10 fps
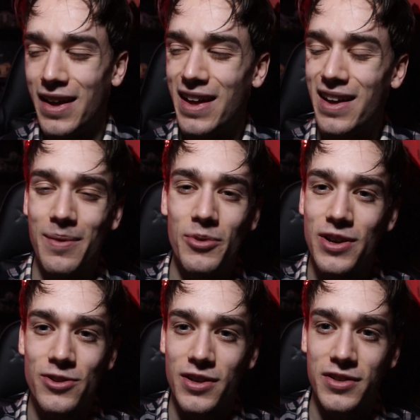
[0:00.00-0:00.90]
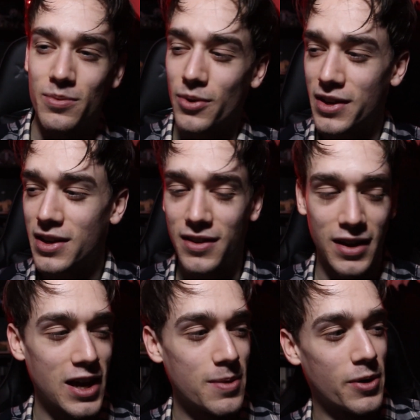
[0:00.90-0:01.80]
yeah, I'm not interested in what they did in the
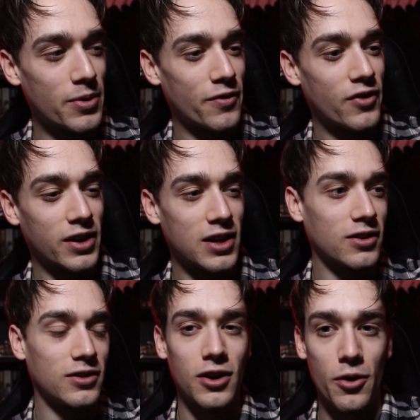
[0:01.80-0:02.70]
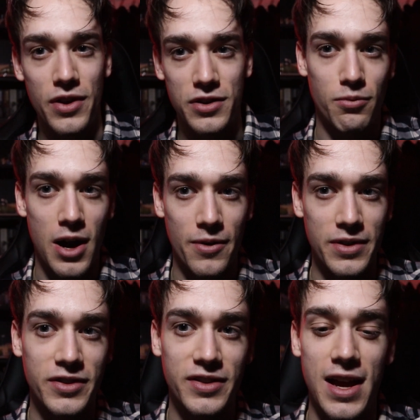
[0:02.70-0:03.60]
game, I want to fucking go this route
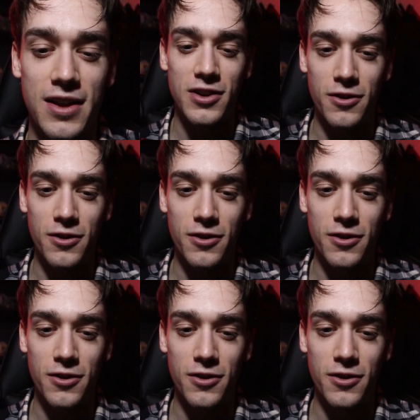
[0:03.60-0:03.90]
instead.